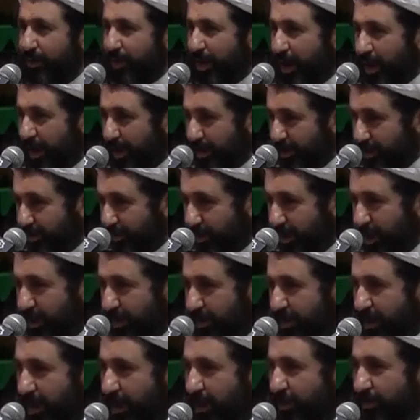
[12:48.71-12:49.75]
kind you
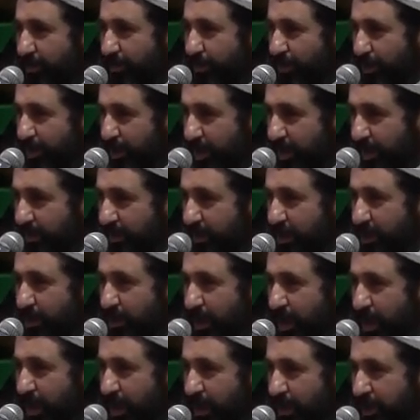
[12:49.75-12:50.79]
are, how forgiving
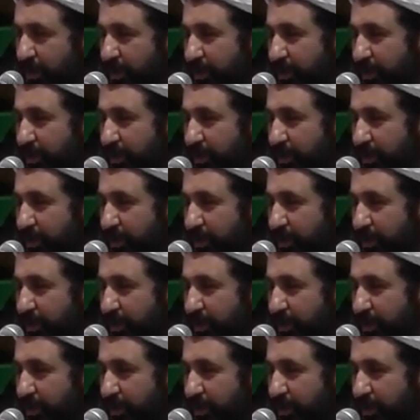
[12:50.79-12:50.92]
you are,